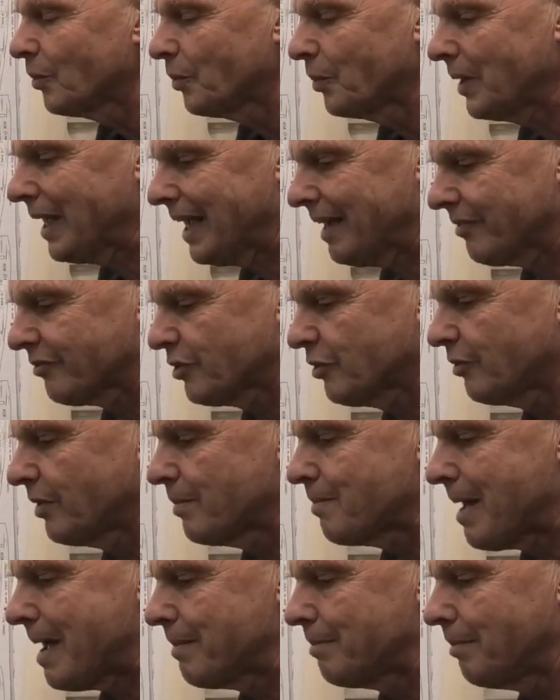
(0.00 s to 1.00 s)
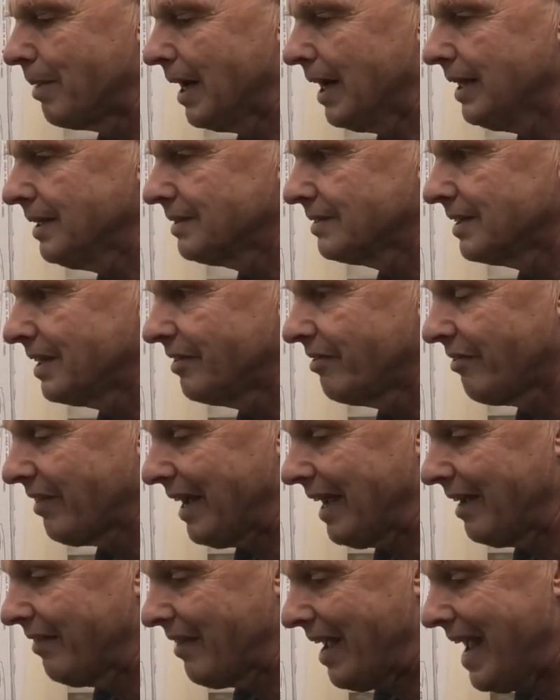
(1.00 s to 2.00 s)
we have to remember in
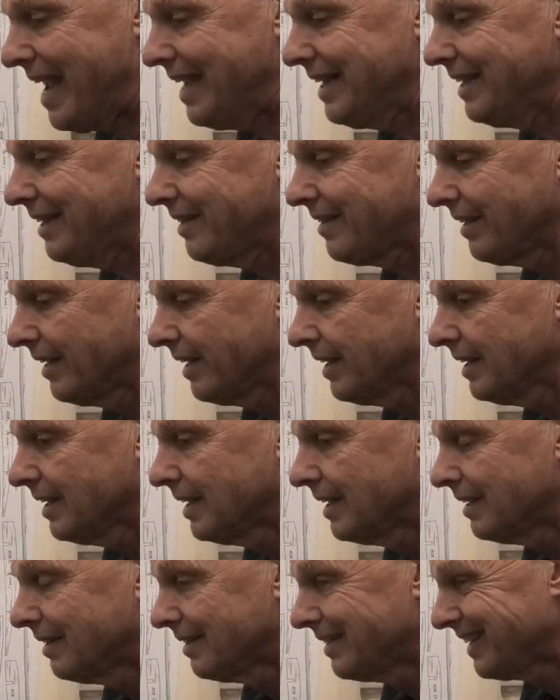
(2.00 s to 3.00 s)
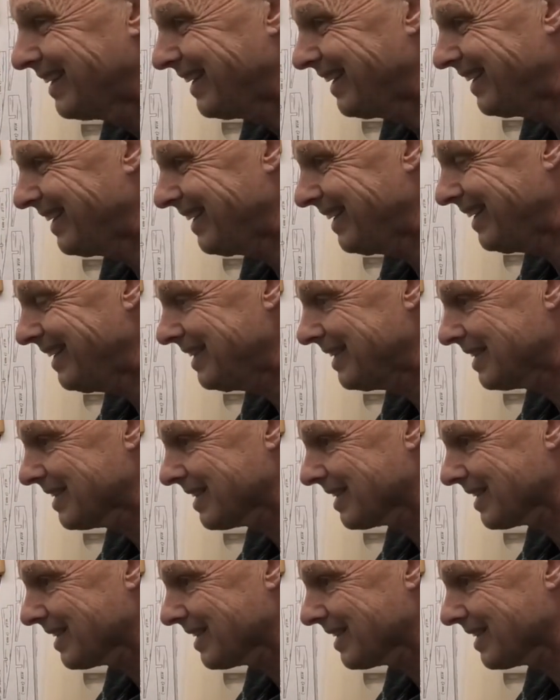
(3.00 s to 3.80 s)
fact if anything it is